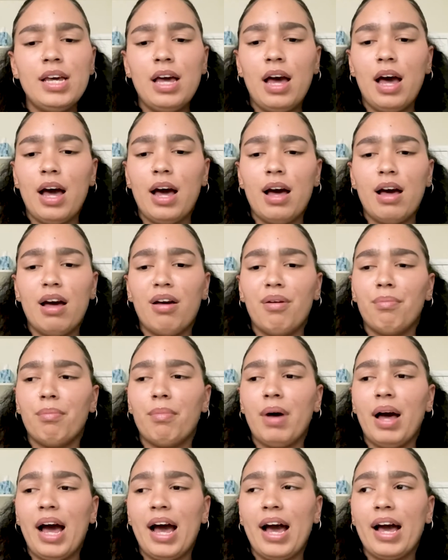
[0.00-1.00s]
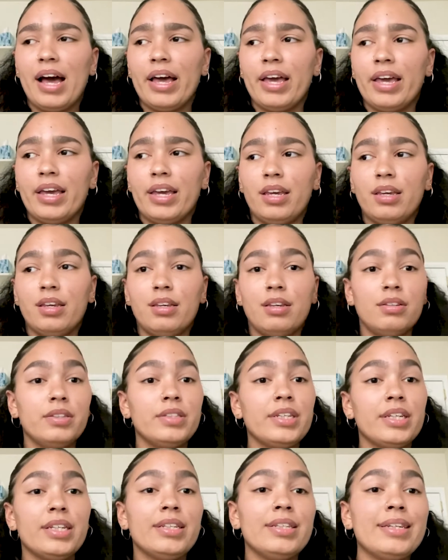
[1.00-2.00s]
I
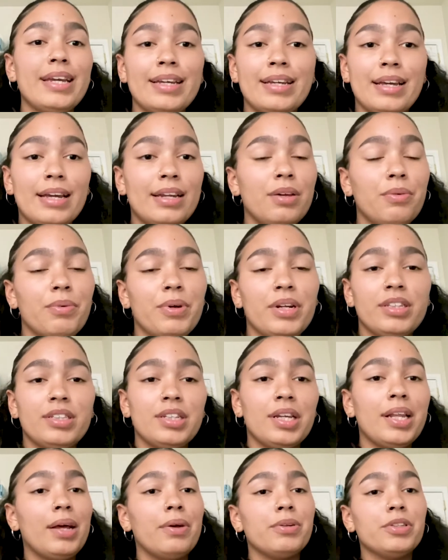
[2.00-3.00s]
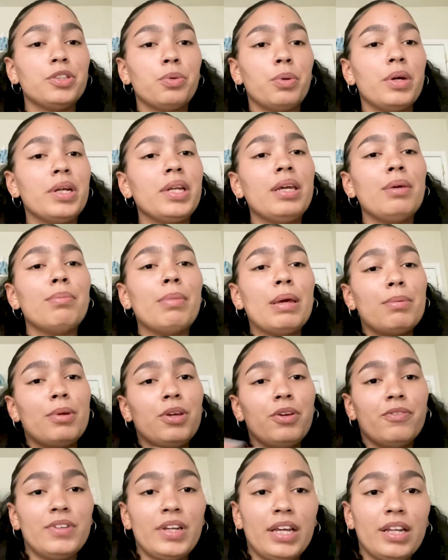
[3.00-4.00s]
didn't date anyone until I was 20. Maybe
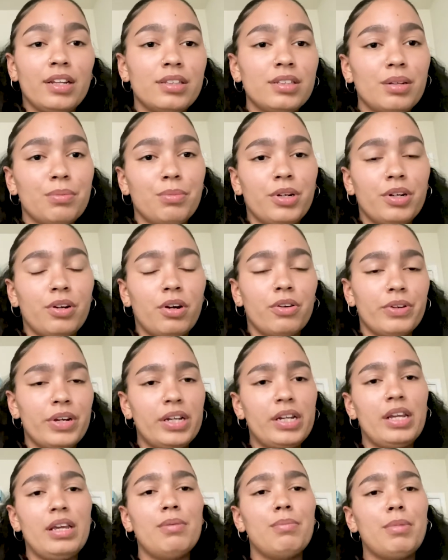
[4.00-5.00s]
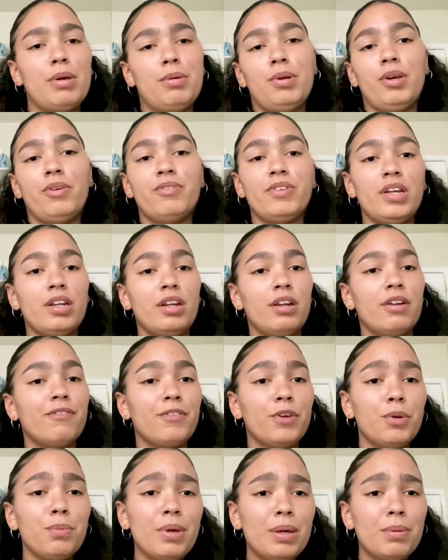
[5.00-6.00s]
you've dated someone already. Maybe you've dated a
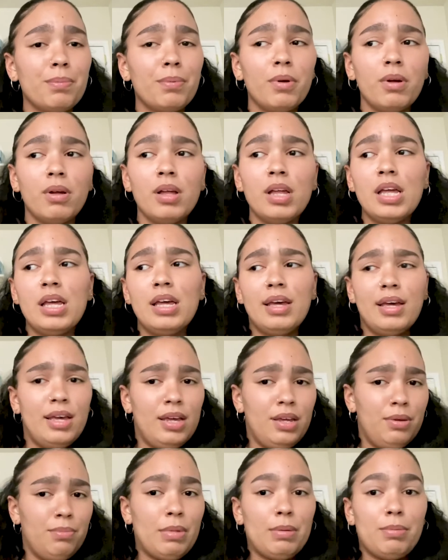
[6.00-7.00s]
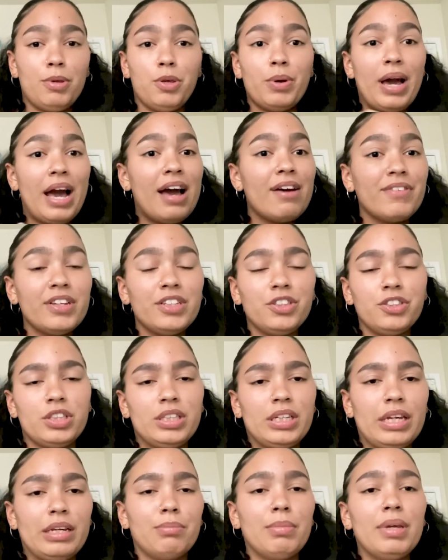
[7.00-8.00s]
few people. Maybe you haven't,
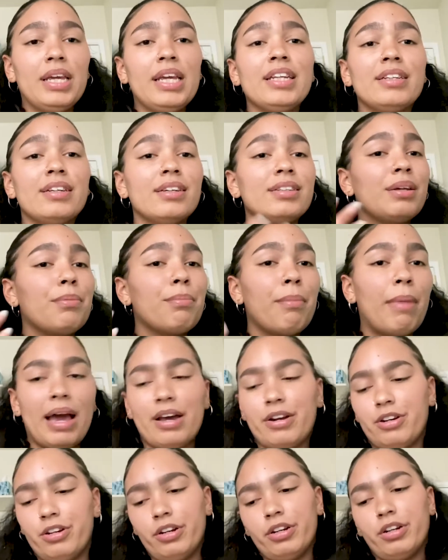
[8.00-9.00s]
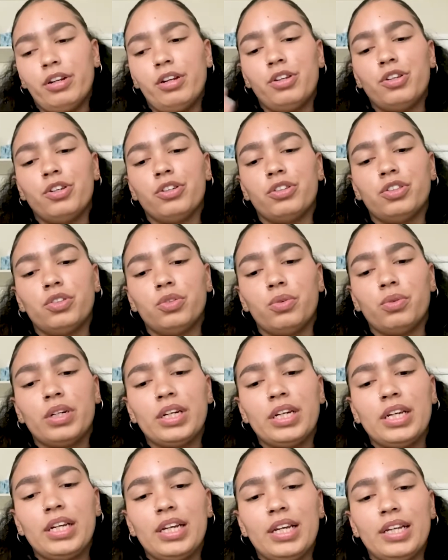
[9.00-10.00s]
just like me. It doesn't matter. Your
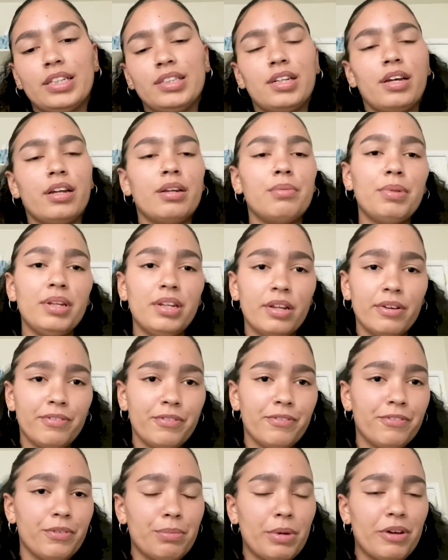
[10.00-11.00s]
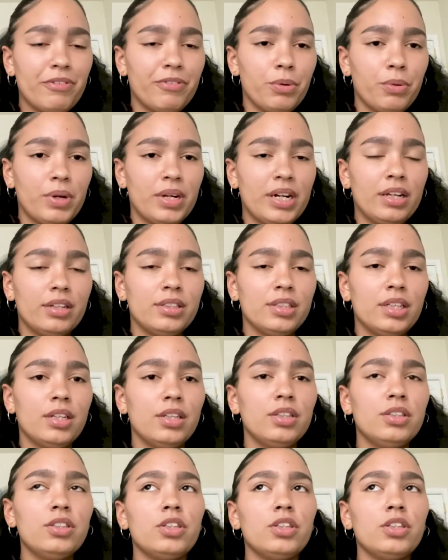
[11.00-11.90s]
story is going to be different from everyone else's.